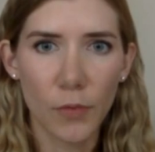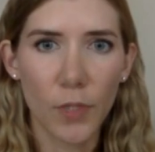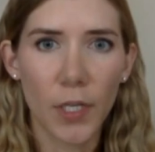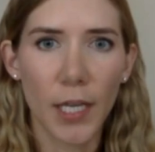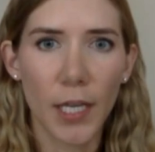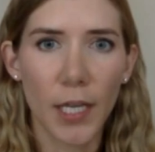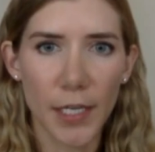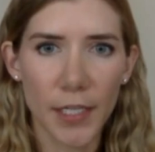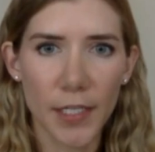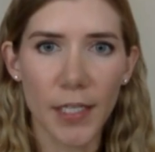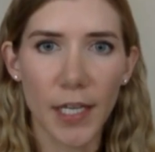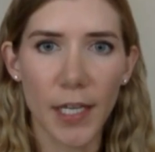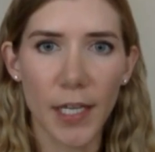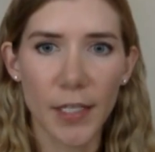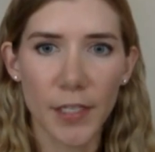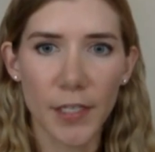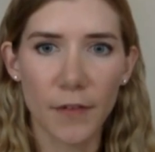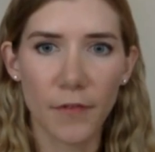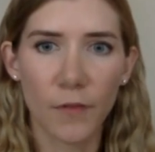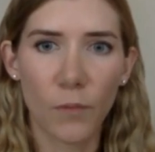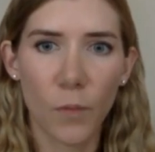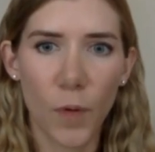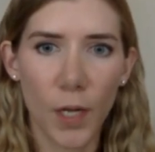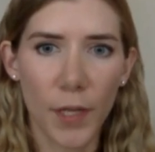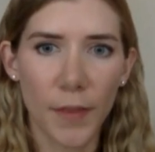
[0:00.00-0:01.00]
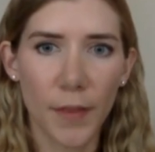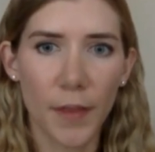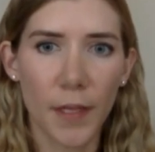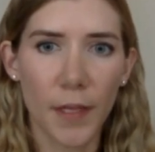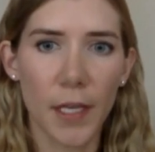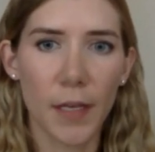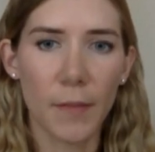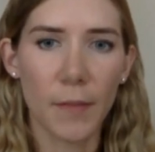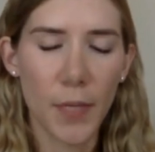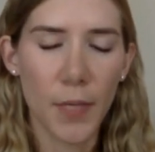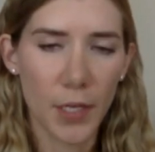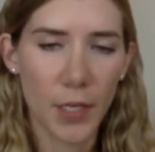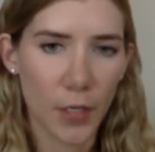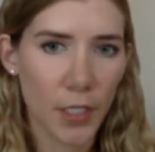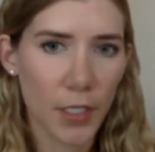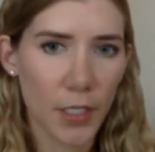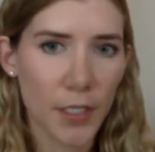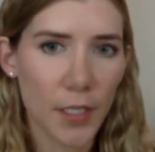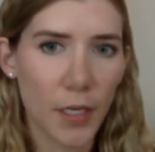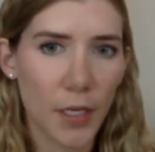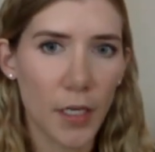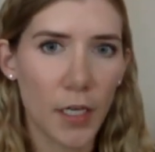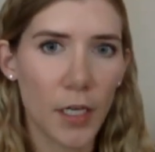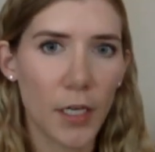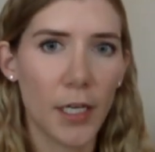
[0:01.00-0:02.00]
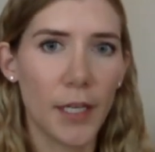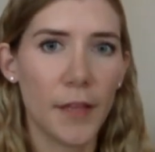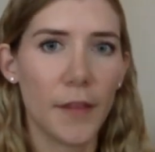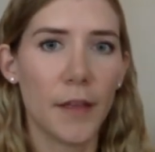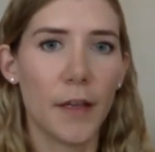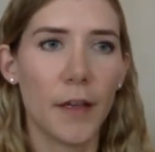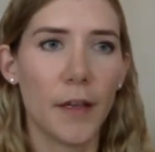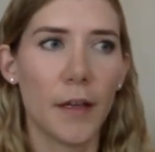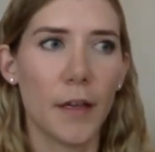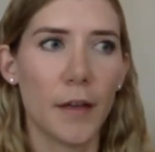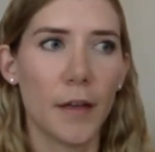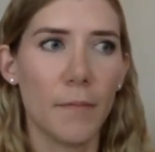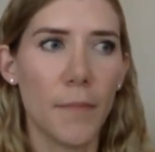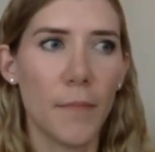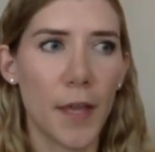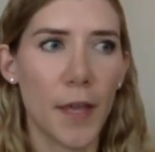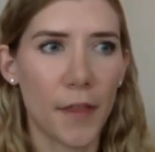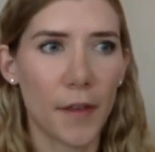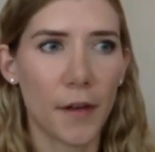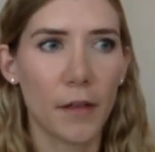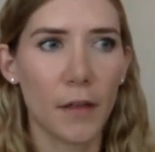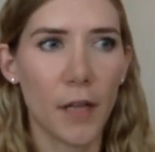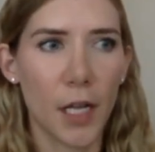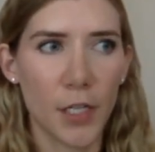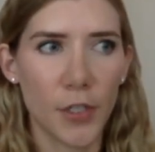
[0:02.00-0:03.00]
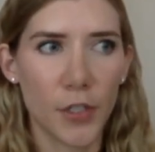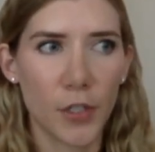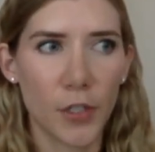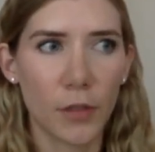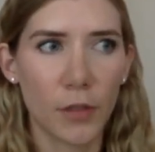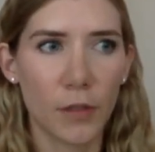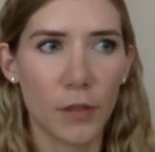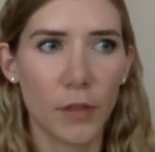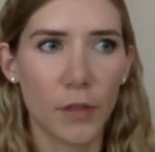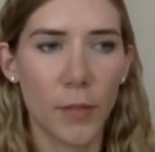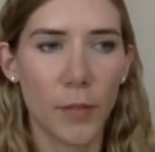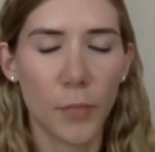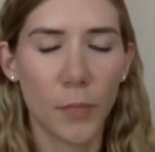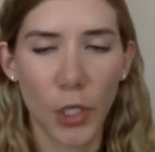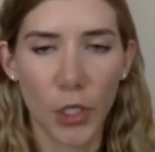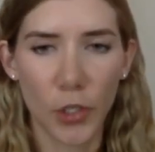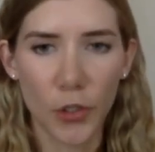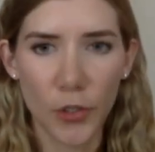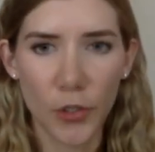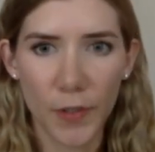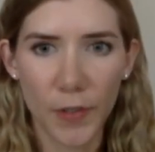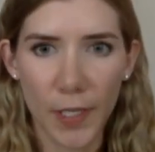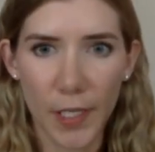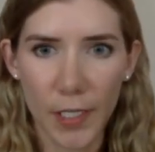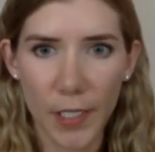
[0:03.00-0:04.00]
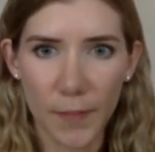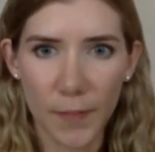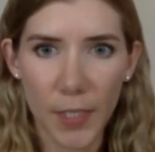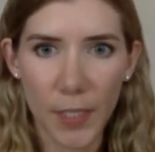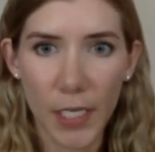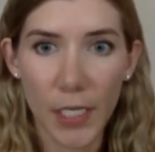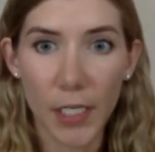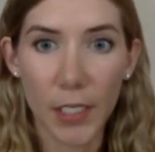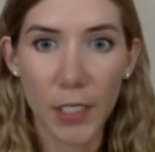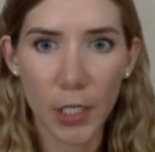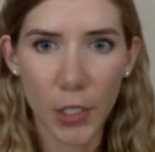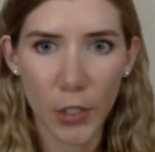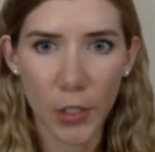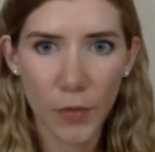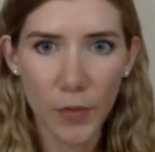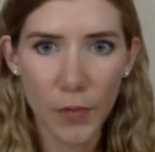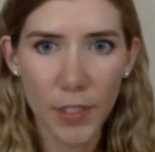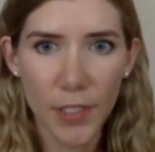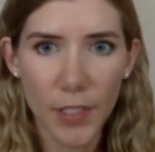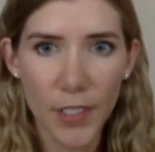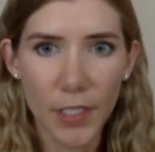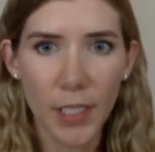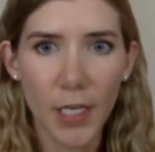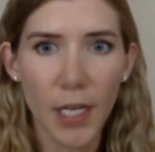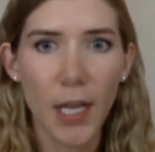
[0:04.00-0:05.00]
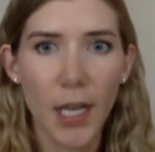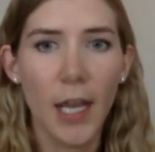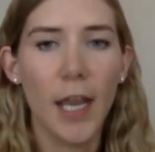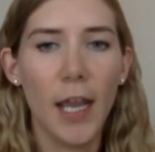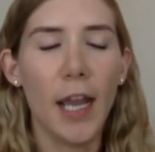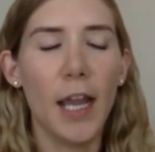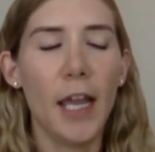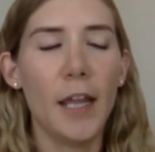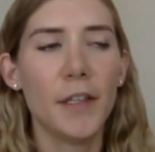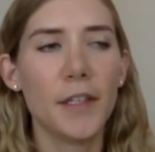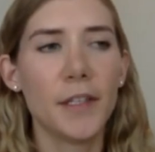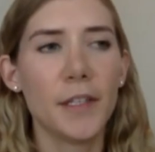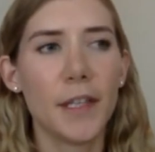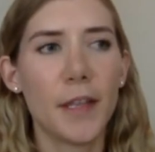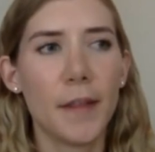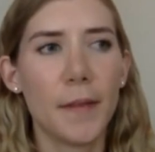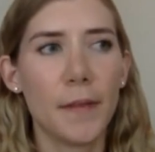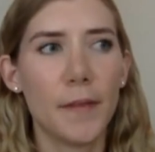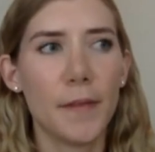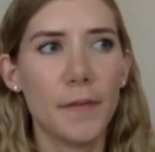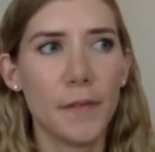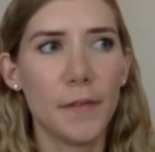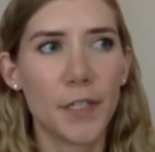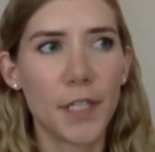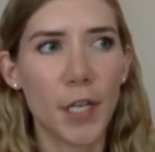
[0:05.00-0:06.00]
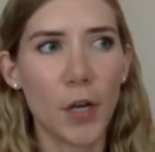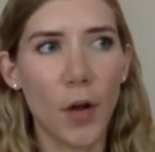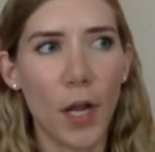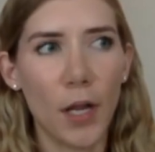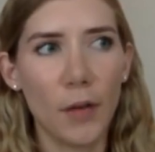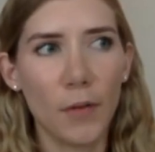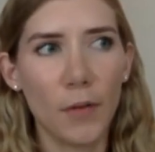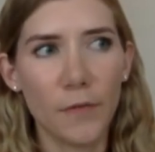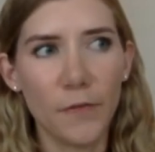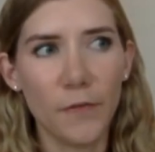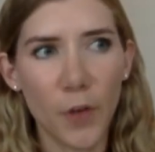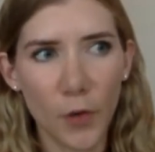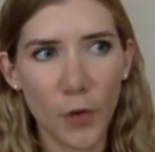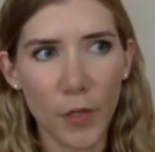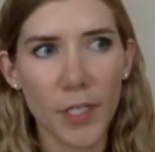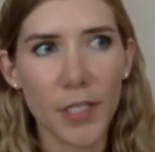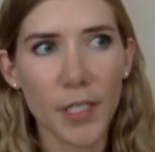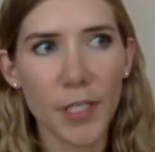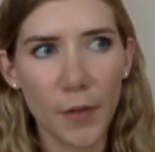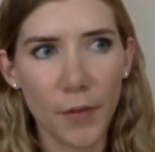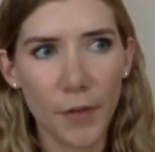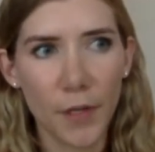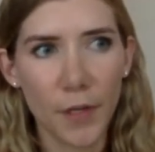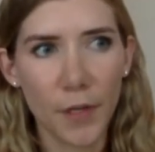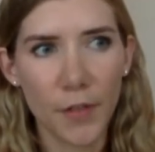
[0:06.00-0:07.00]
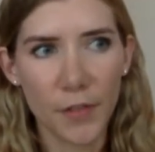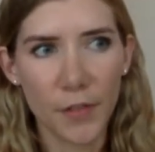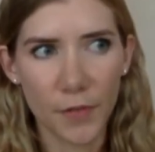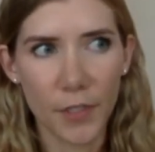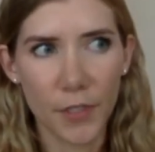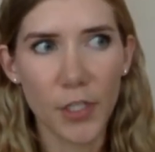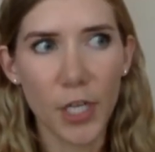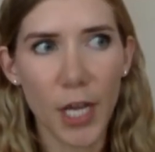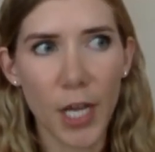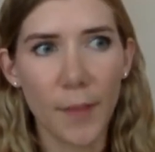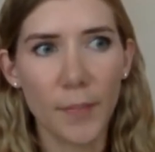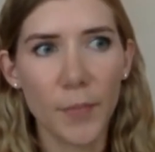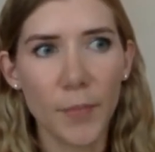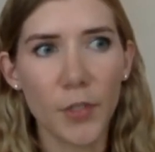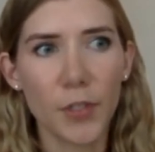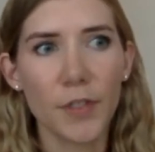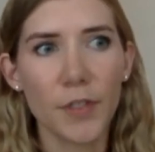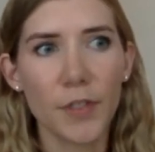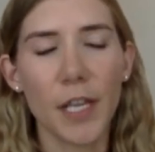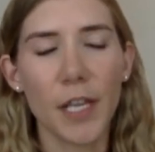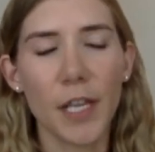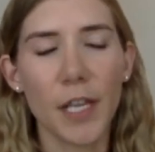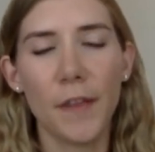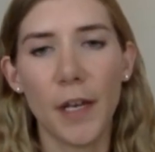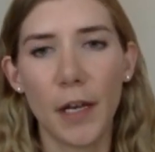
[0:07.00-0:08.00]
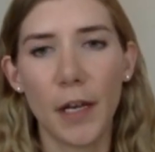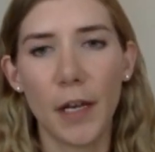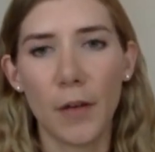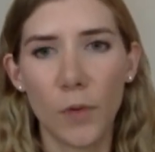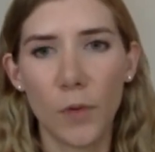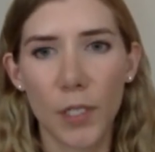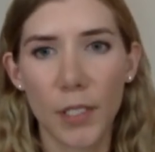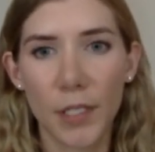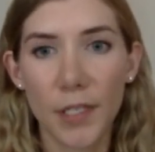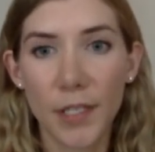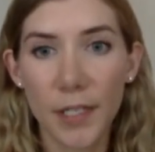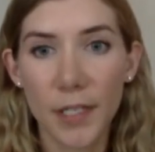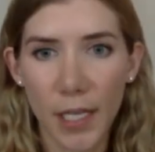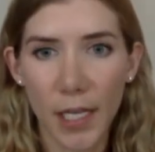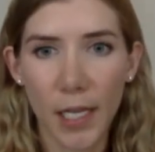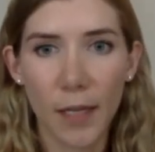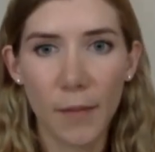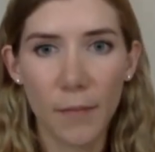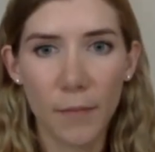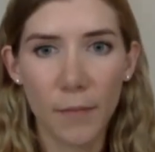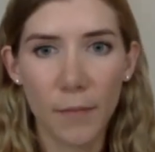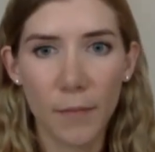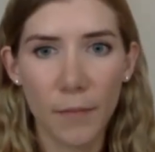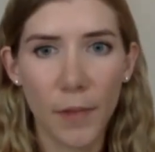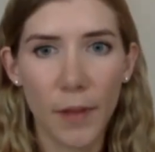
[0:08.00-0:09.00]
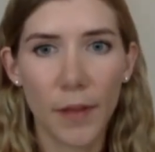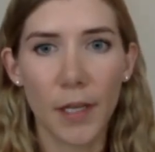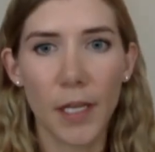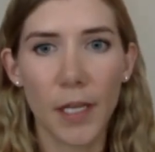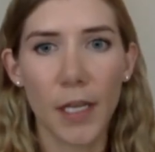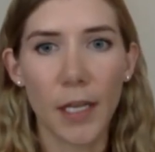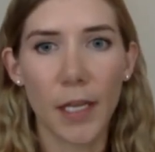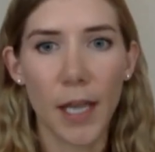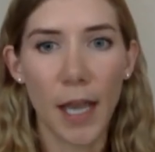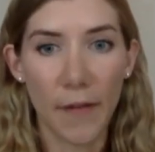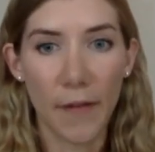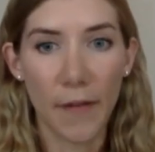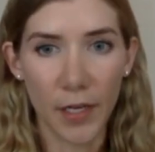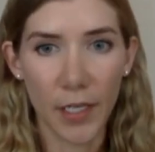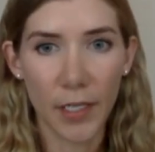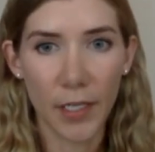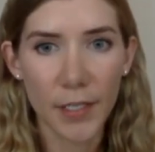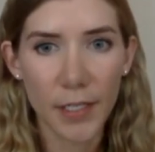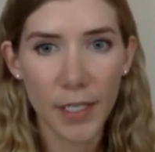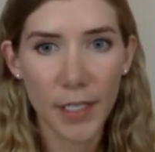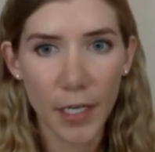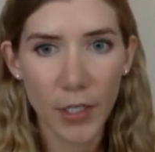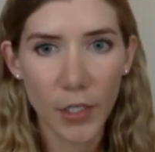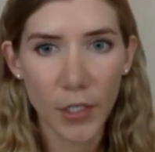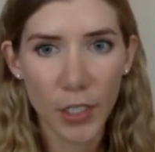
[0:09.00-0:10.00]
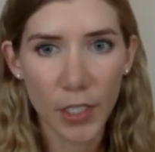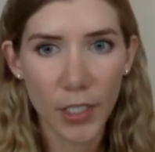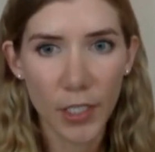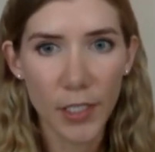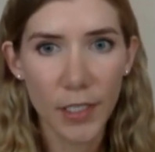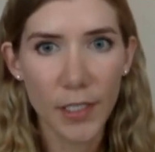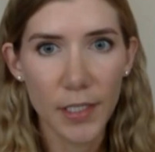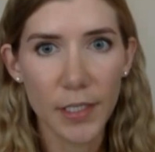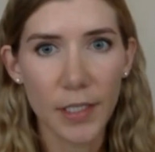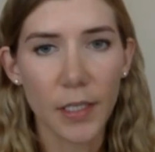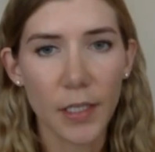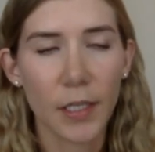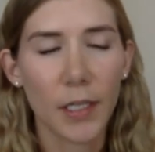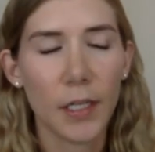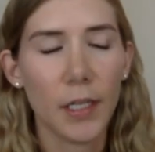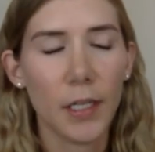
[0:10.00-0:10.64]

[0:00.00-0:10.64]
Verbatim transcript: will get a sense of what the empirics are and the methodological approach that is being used. And the, so I would focus on those three chapters and then I would skim the evidence sections.